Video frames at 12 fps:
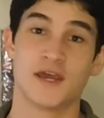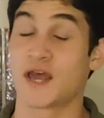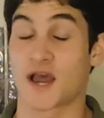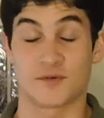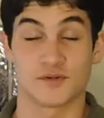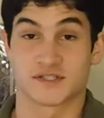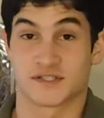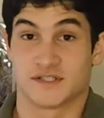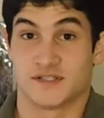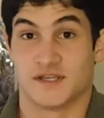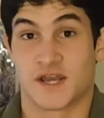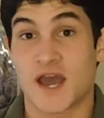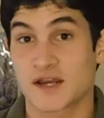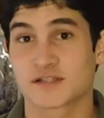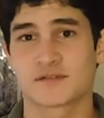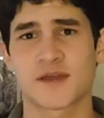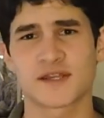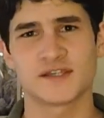I was not
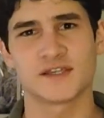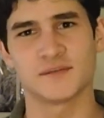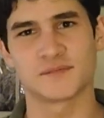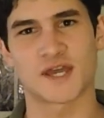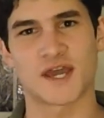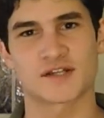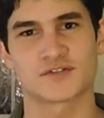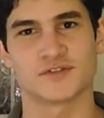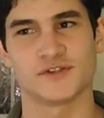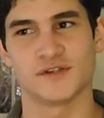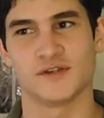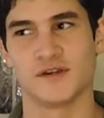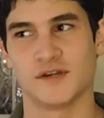expecting him to actually